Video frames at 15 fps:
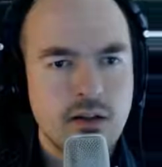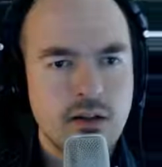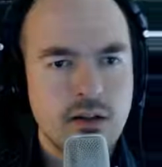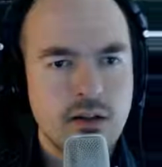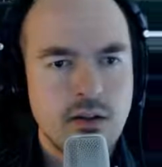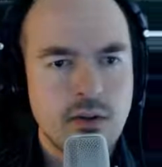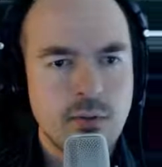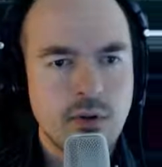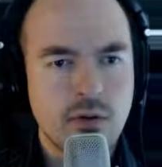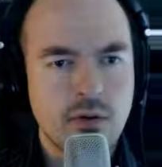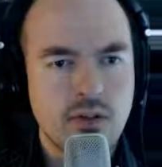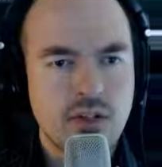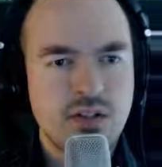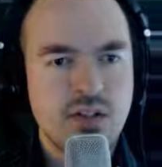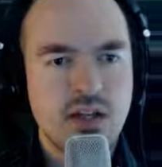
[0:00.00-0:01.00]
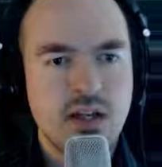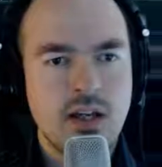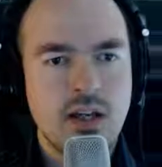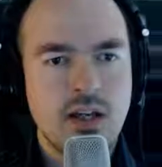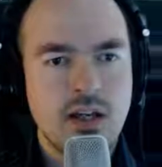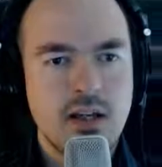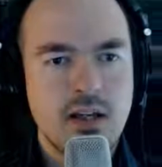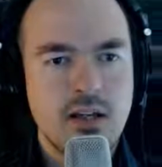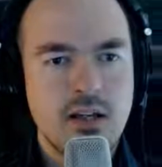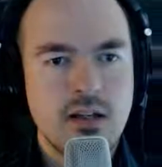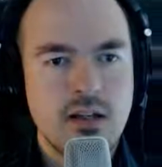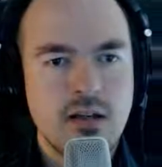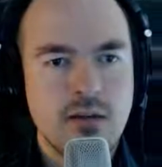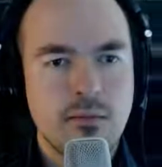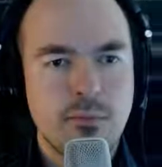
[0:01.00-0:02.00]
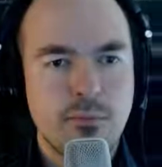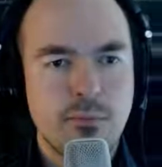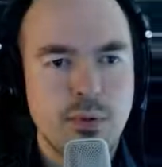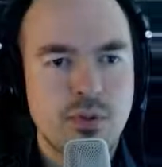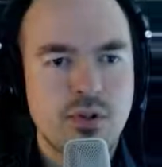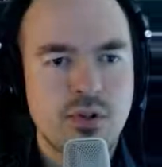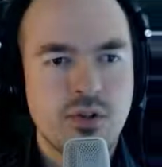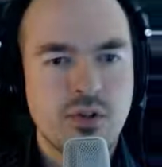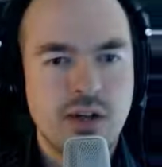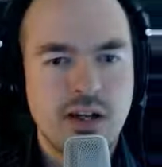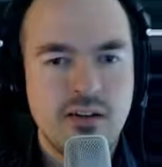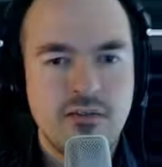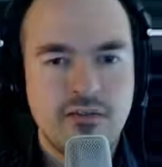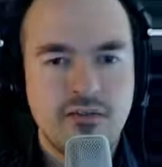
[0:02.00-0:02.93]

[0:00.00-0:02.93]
Oh, there we go. Test a booster in